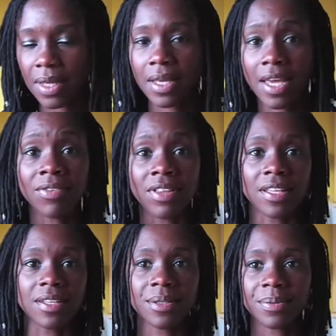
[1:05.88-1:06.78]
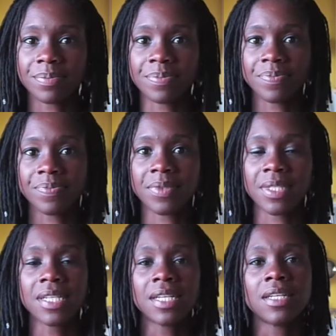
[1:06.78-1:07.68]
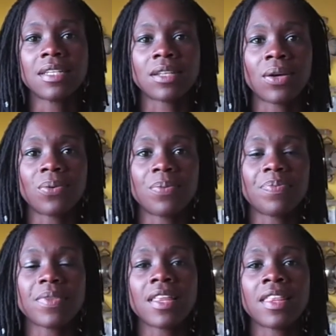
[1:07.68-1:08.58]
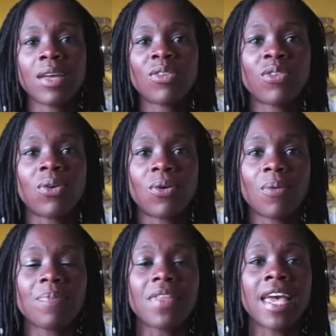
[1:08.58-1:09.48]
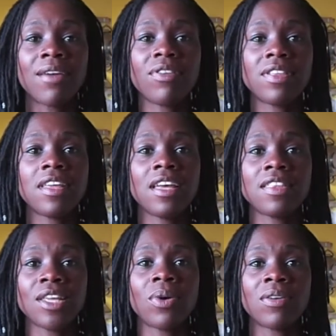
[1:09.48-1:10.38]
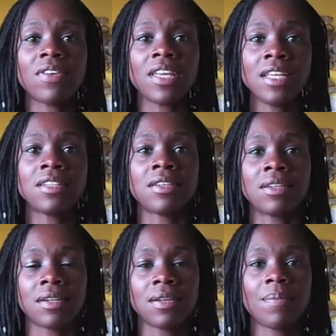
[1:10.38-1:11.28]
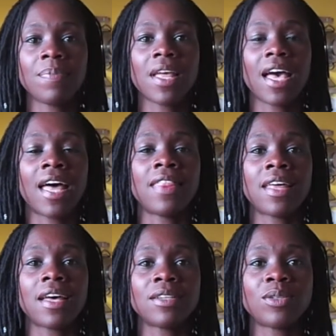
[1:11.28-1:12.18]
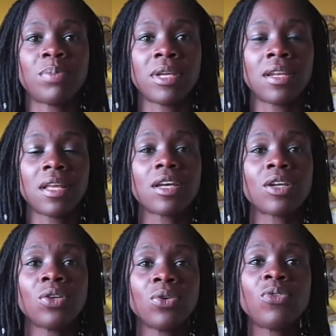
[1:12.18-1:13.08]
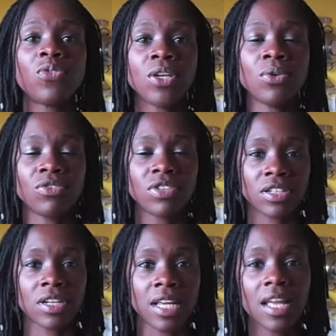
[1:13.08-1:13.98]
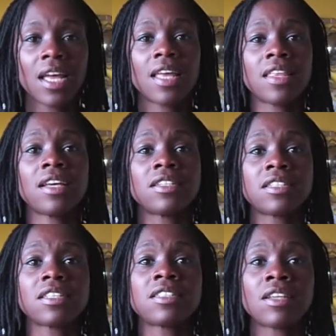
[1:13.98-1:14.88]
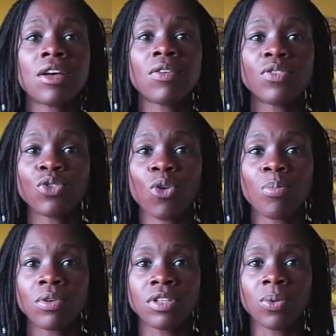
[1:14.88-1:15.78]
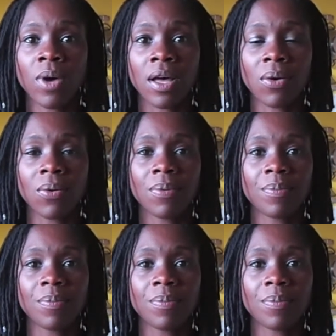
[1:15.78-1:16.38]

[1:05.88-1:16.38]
Everything. So, therefore, everything that you have eaten and that has been good for you nutritionally, that has served your body well,